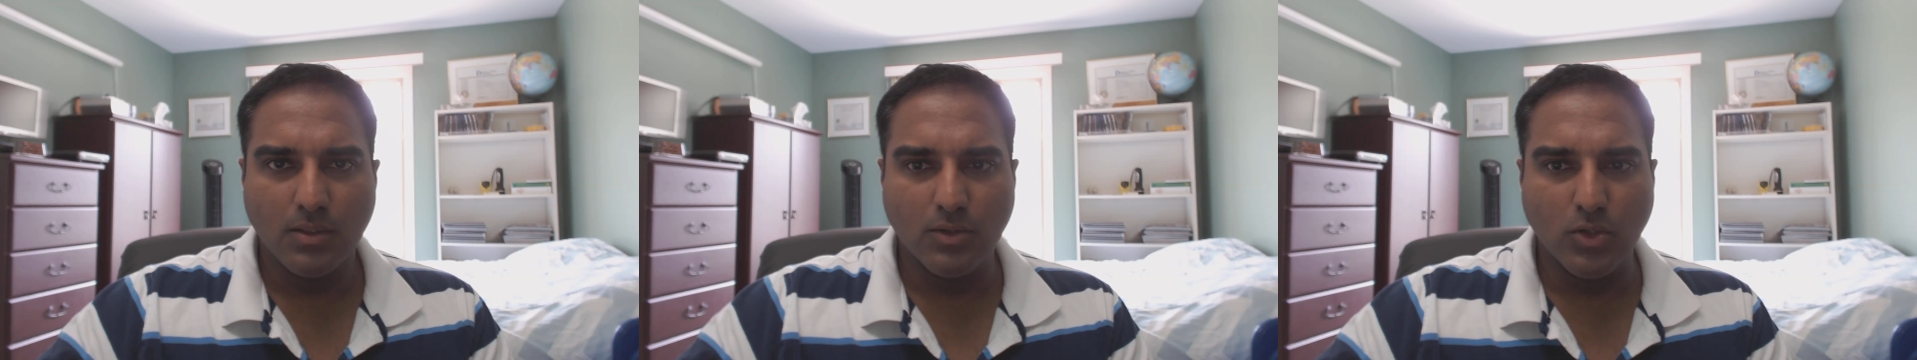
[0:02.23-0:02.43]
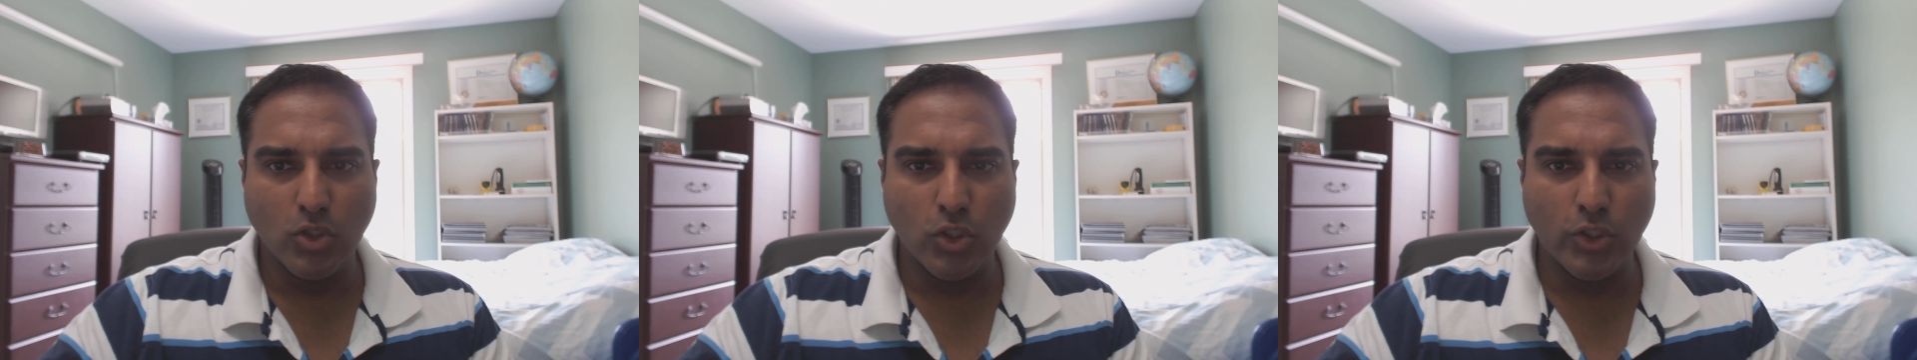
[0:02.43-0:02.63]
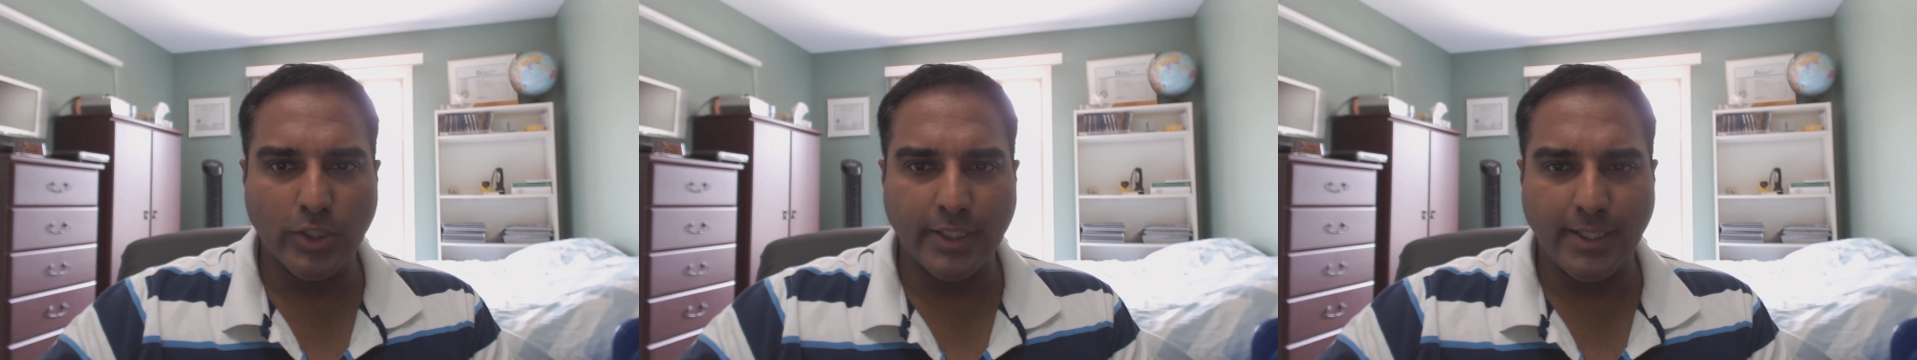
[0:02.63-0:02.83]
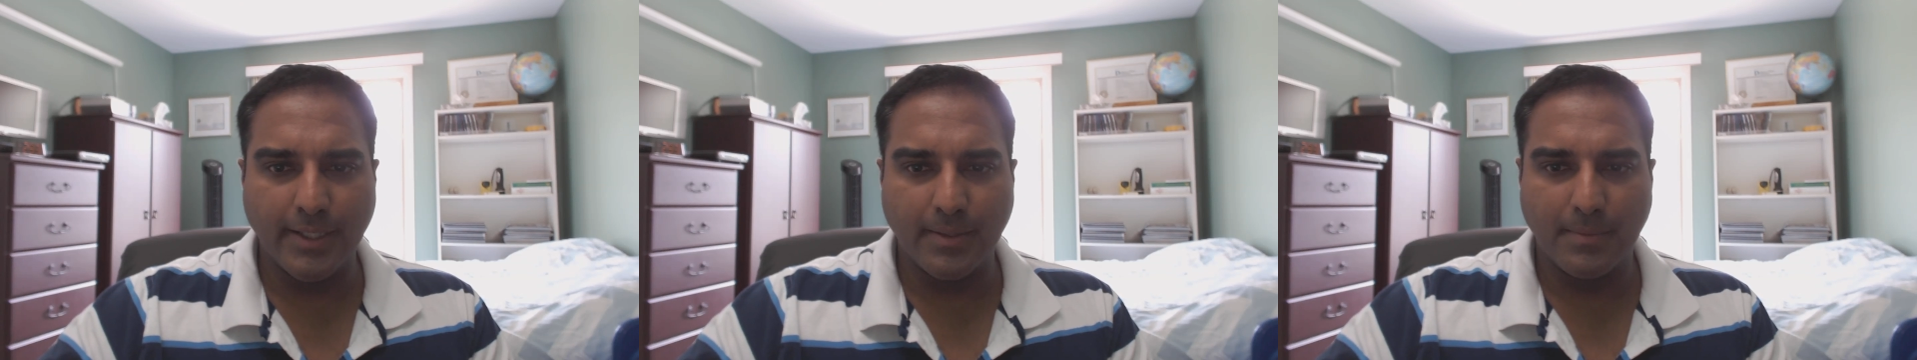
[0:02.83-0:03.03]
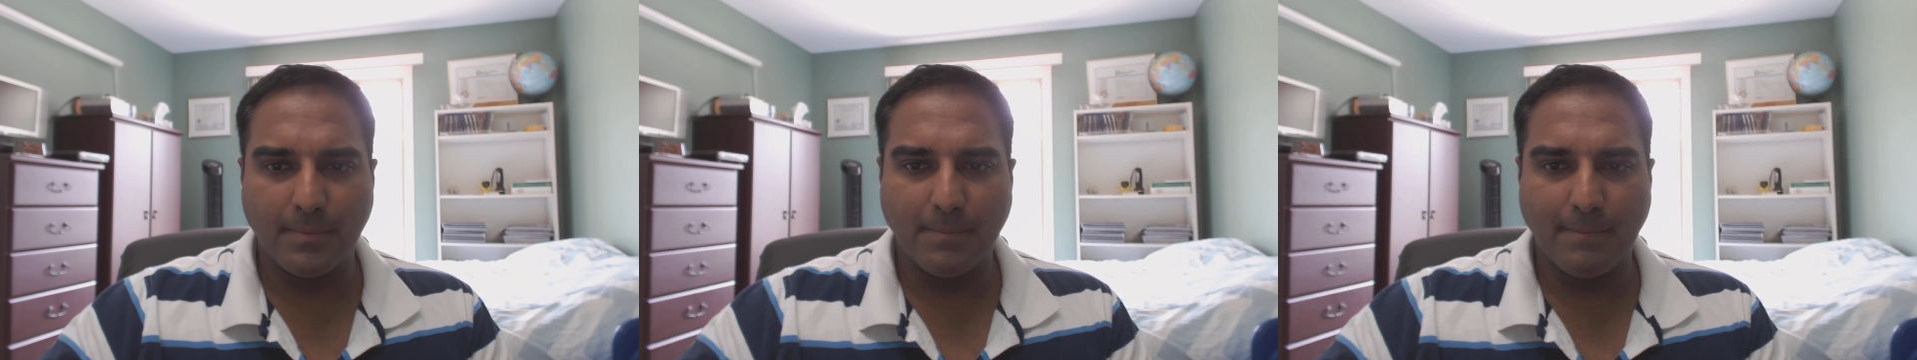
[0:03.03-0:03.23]

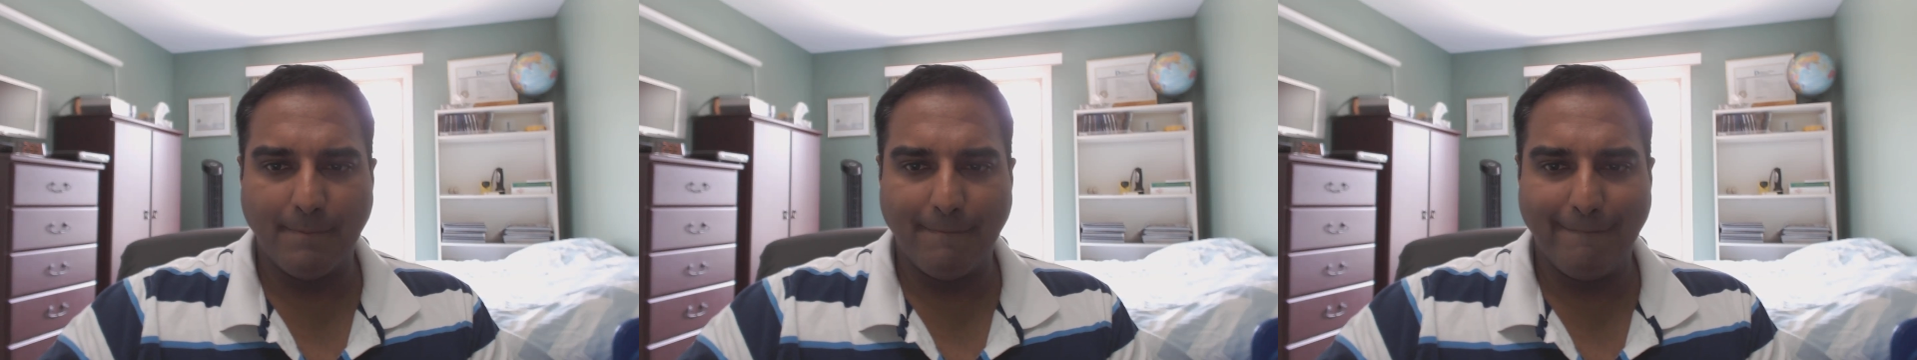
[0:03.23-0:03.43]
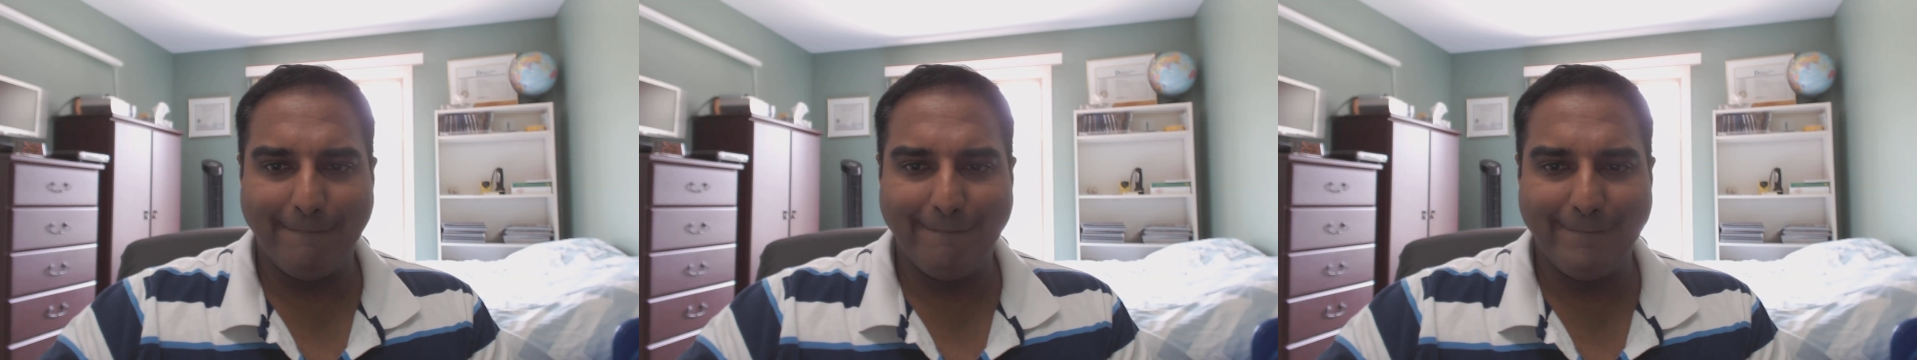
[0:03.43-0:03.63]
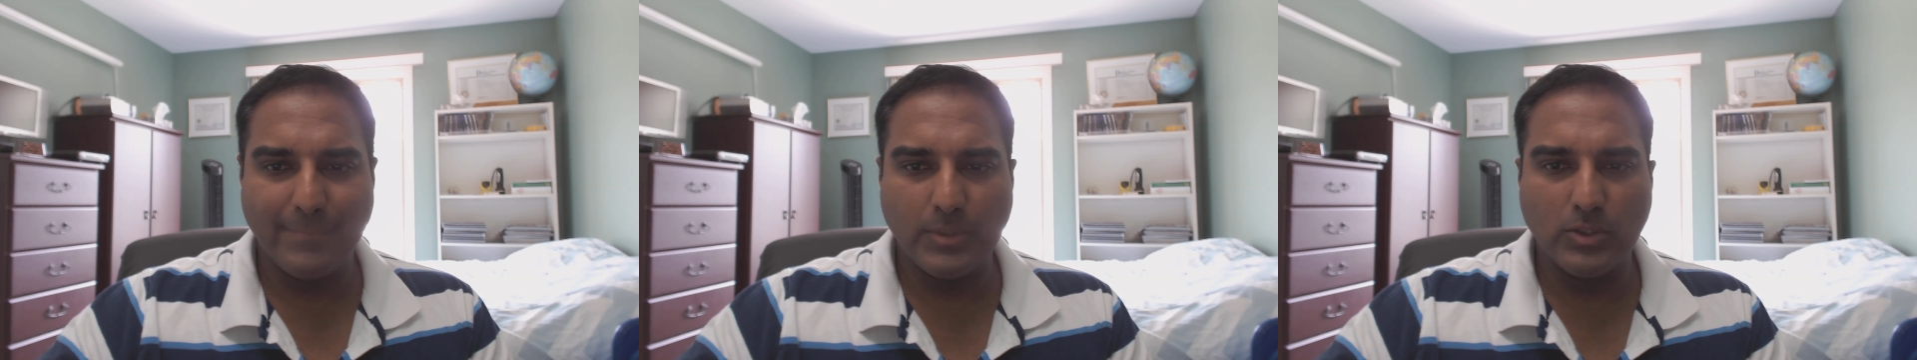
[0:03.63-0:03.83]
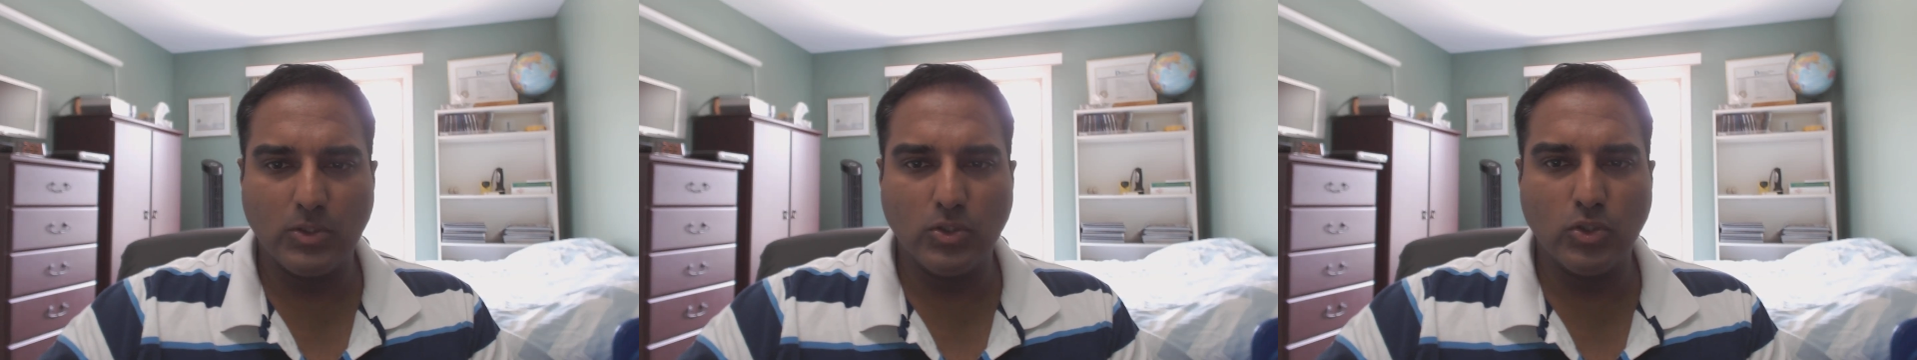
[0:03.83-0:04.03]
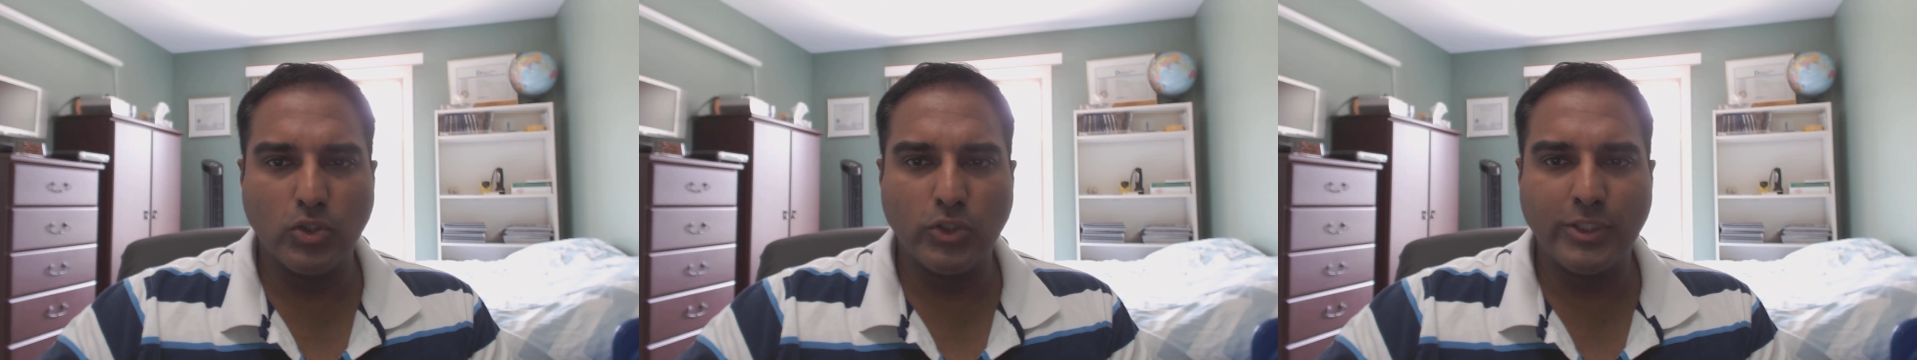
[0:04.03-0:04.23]
Learning.
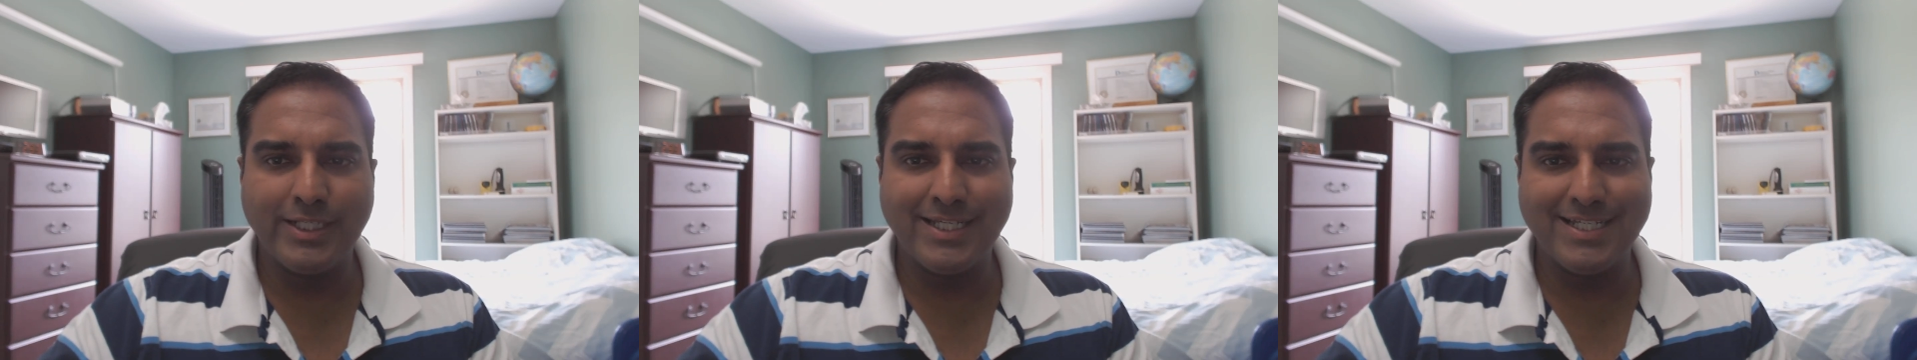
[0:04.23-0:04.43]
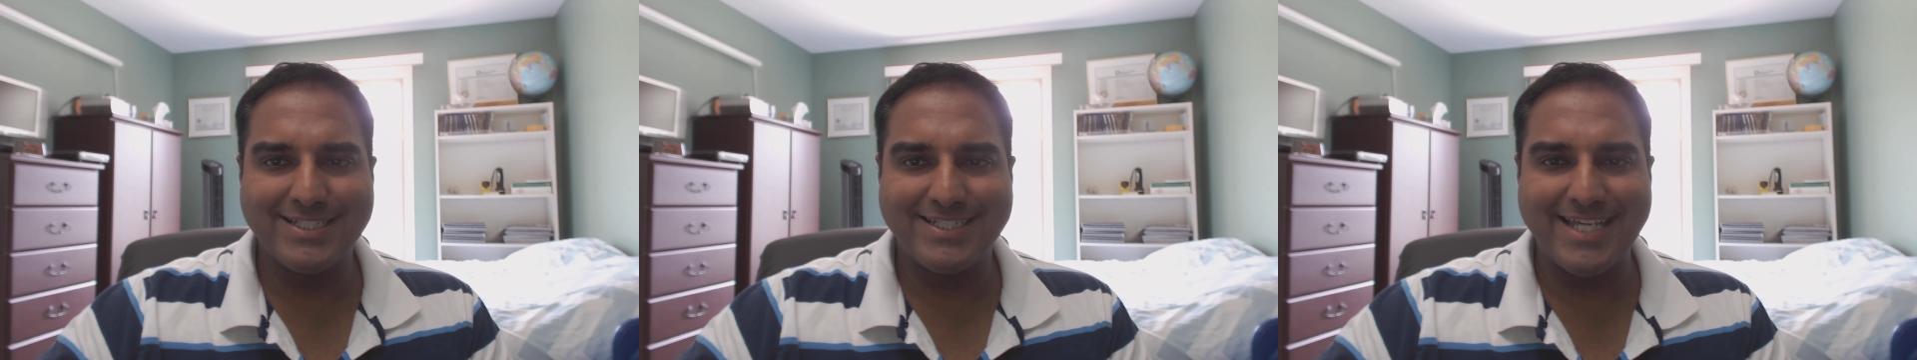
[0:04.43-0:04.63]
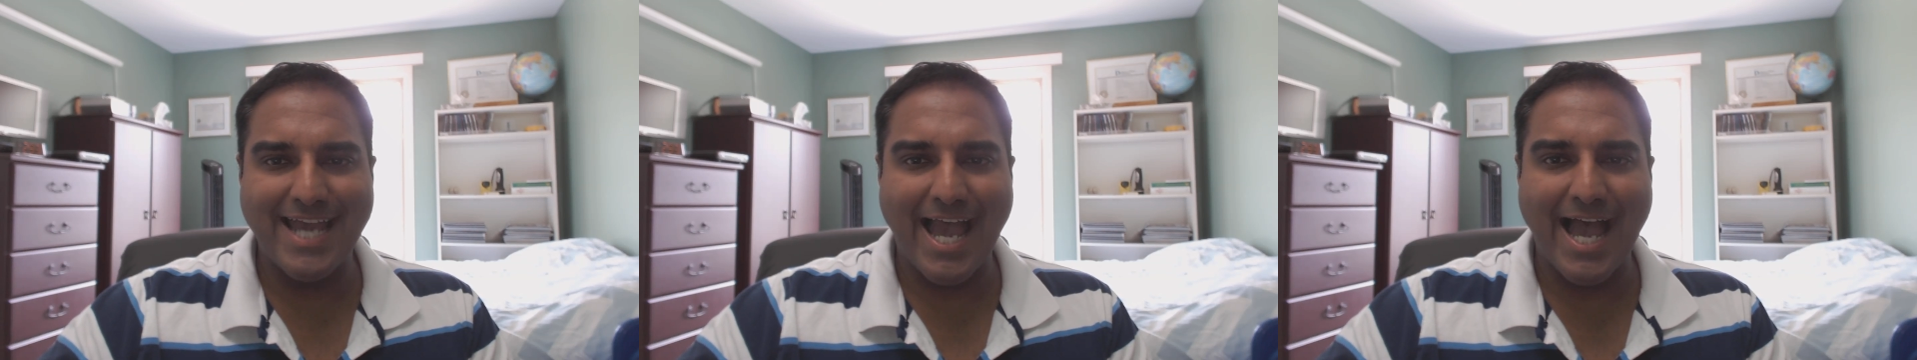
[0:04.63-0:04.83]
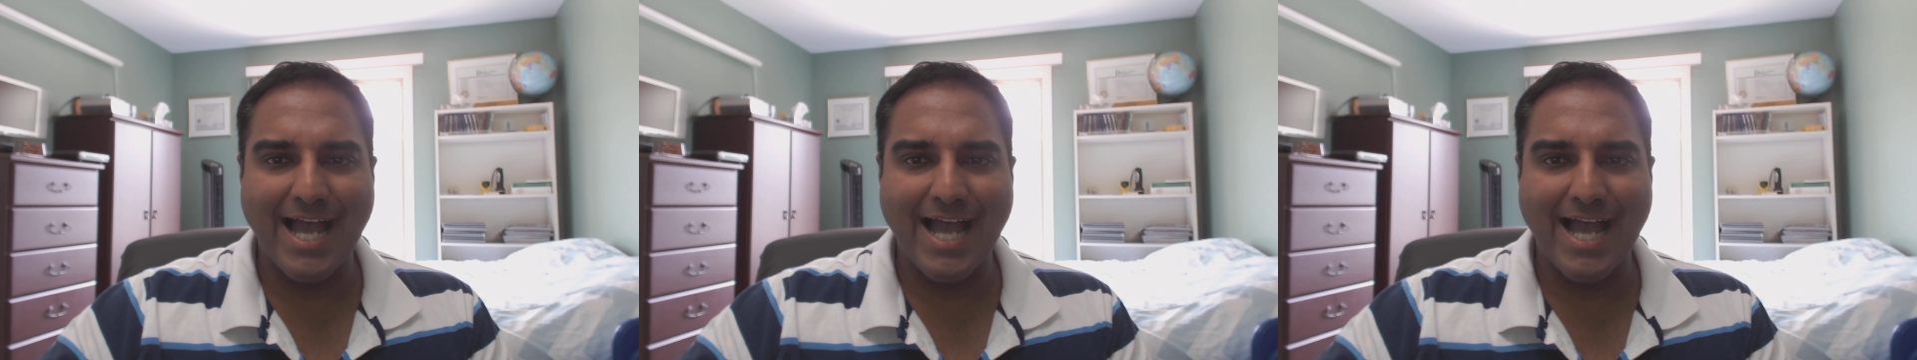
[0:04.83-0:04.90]
Learning is the